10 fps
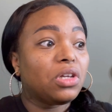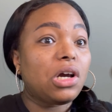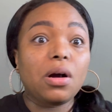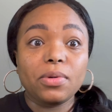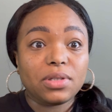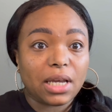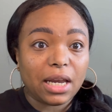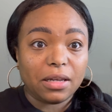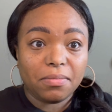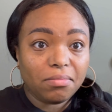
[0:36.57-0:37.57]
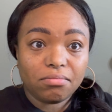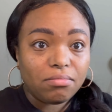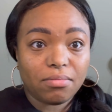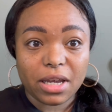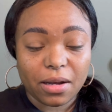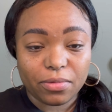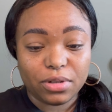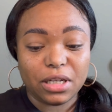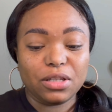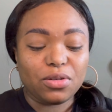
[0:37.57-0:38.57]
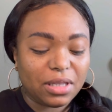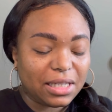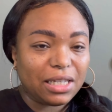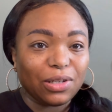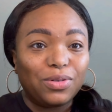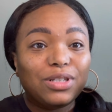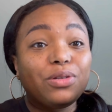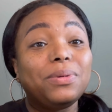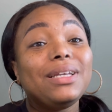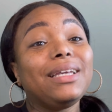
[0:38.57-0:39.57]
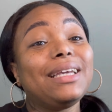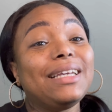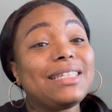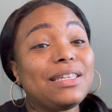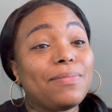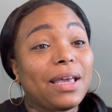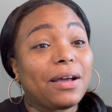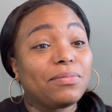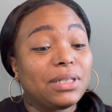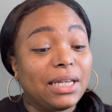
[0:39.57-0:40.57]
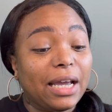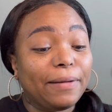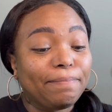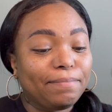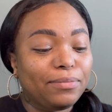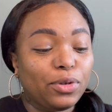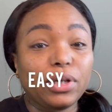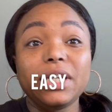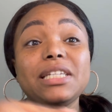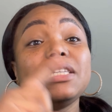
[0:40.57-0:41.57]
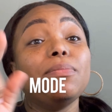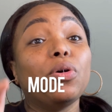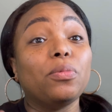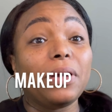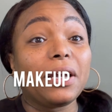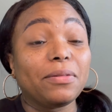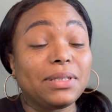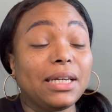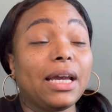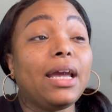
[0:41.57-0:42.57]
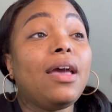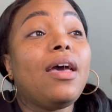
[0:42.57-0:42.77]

almost any makeup routine. So this is going to be easy makeup today, or easy mode makeup today.